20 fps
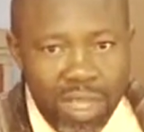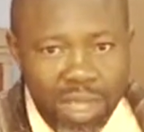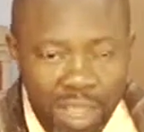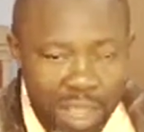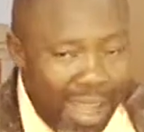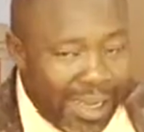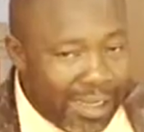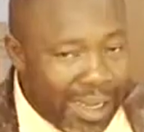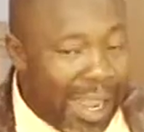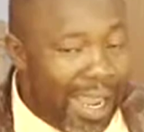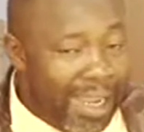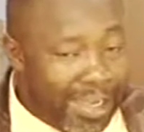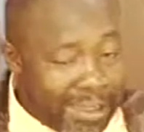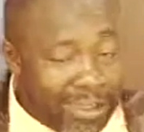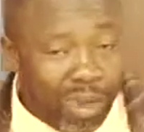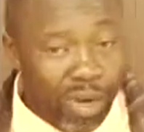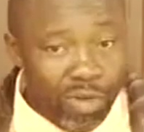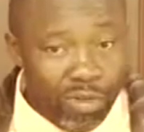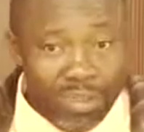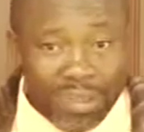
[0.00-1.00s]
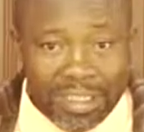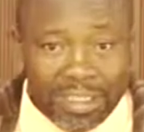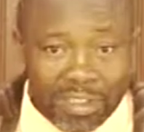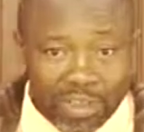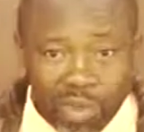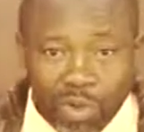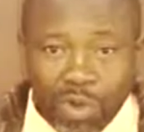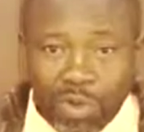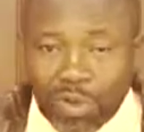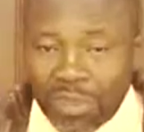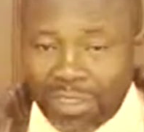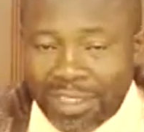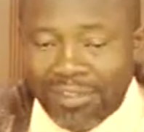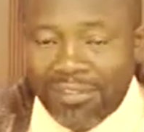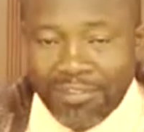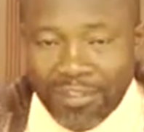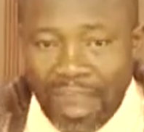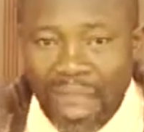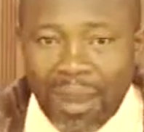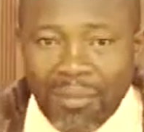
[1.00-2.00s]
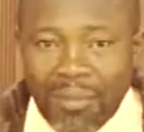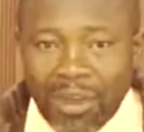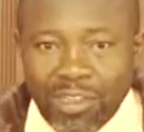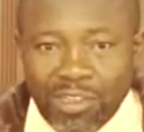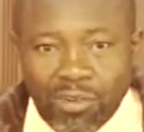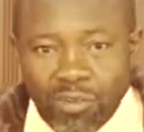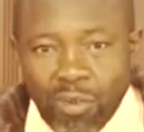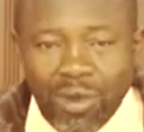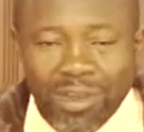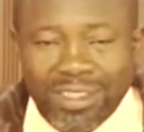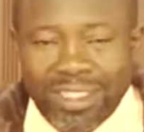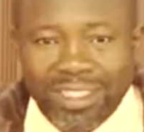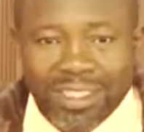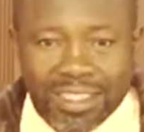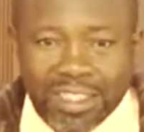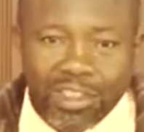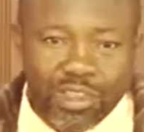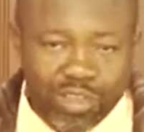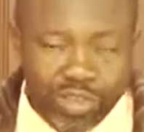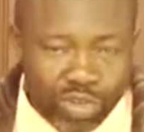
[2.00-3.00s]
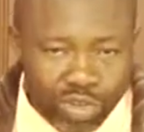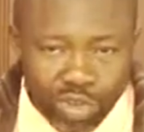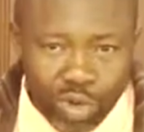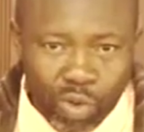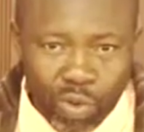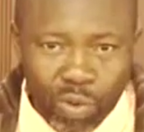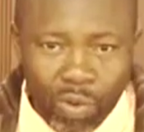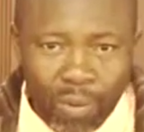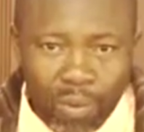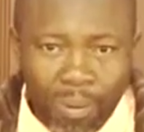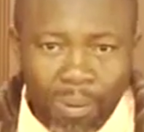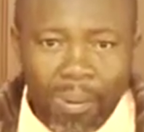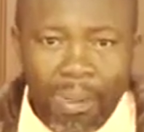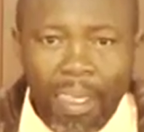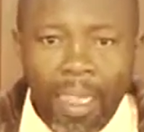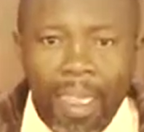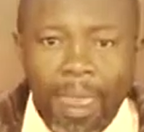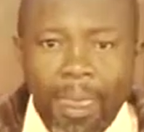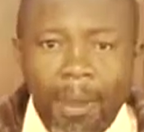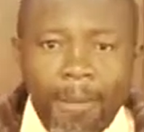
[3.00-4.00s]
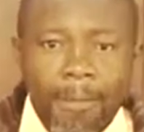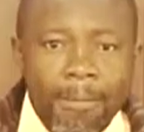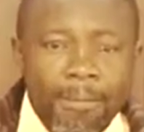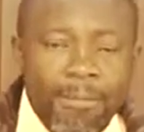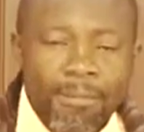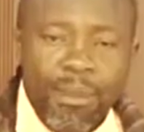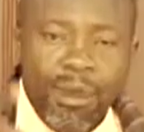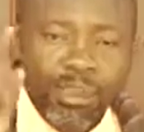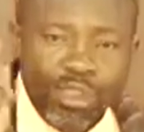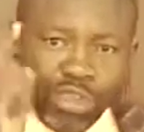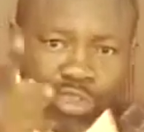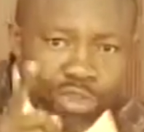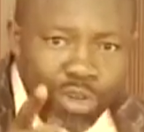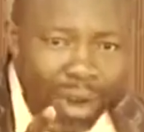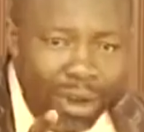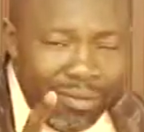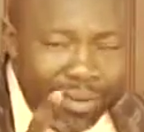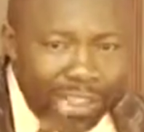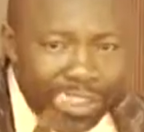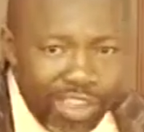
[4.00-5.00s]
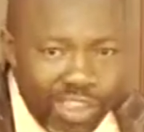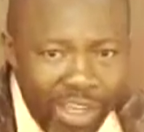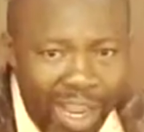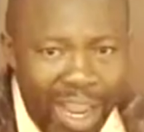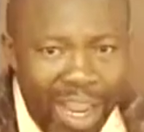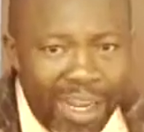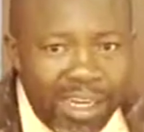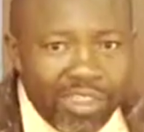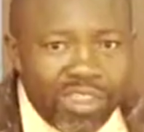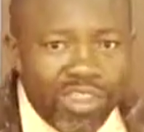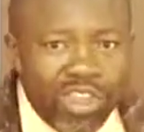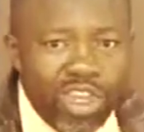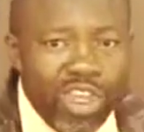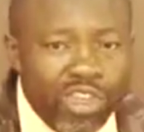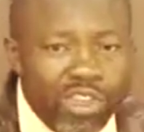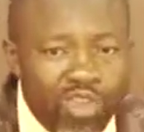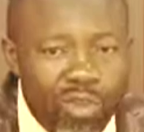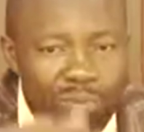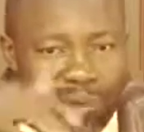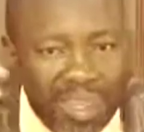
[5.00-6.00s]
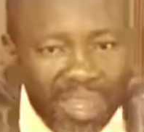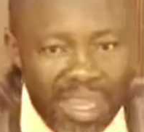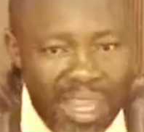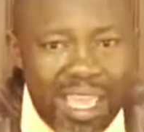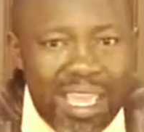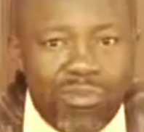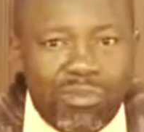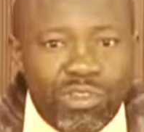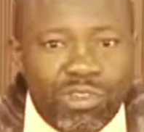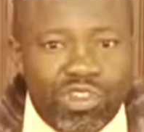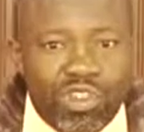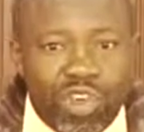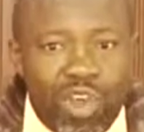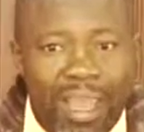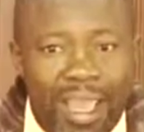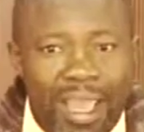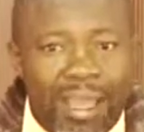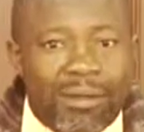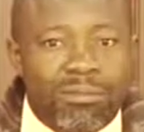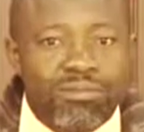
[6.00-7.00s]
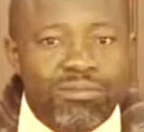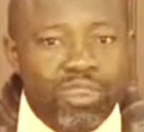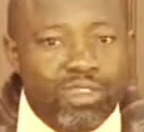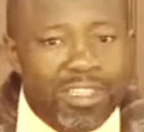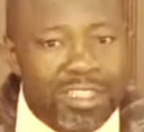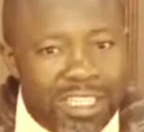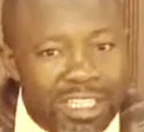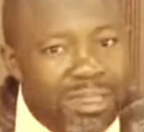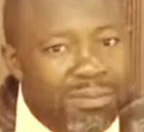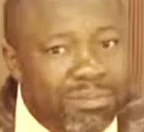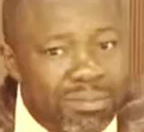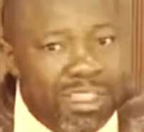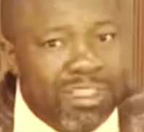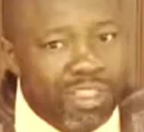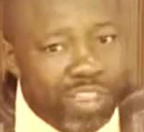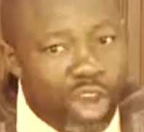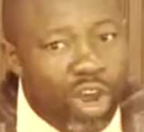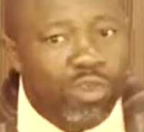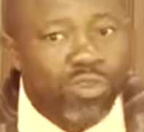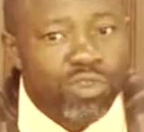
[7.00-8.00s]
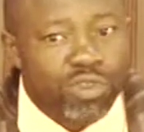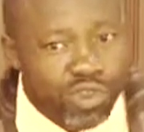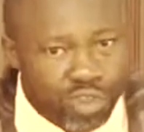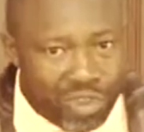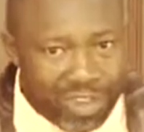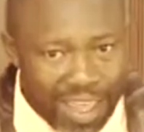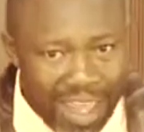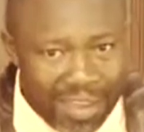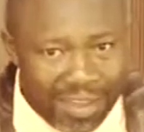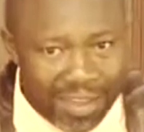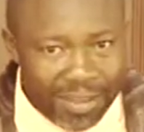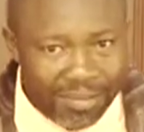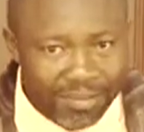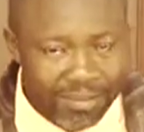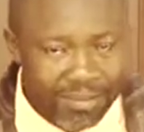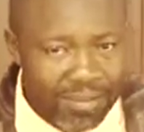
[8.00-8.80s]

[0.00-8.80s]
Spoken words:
I already told the farmers what they need to know. But you are in charge to be able to help to keep this house together.